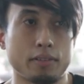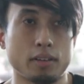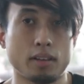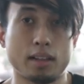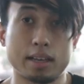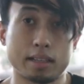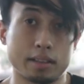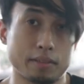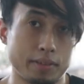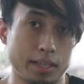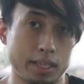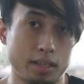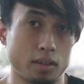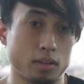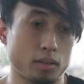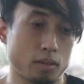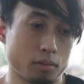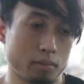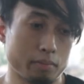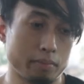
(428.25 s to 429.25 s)
if you like the
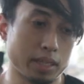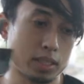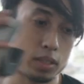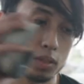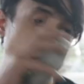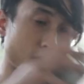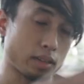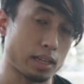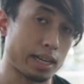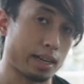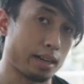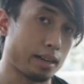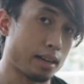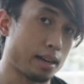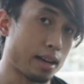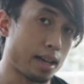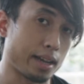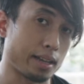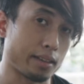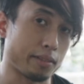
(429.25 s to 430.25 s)
video, make sure to like,
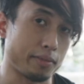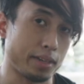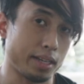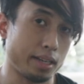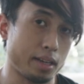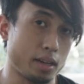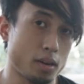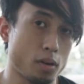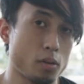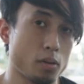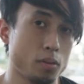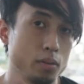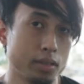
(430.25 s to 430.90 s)
like the video,